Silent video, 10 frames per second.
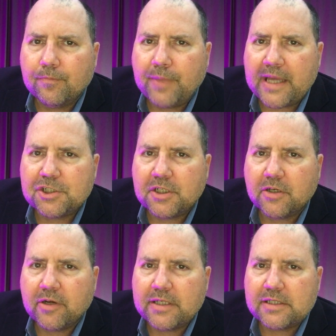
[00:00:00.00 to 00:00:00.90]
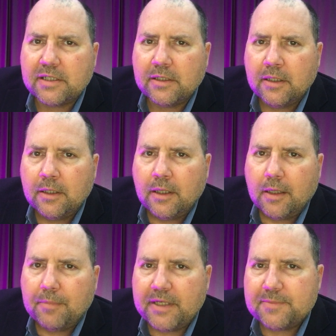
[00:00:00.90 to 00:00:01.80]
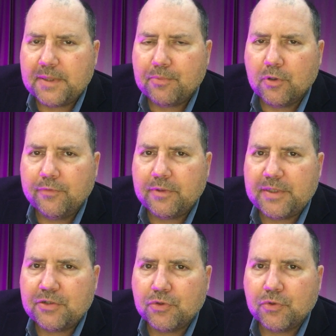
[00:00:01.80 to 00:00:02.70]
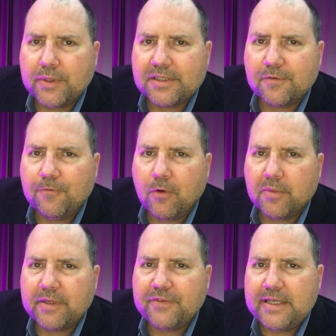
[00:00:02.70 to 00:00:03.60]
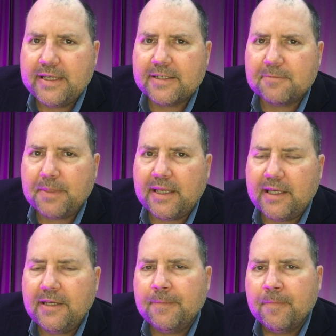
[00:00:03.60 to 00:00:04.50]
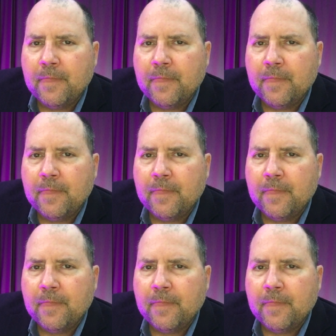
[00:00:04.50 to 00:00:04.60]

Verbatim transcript: batshit crazy, but it's been proven to be true. It's a form of ESP,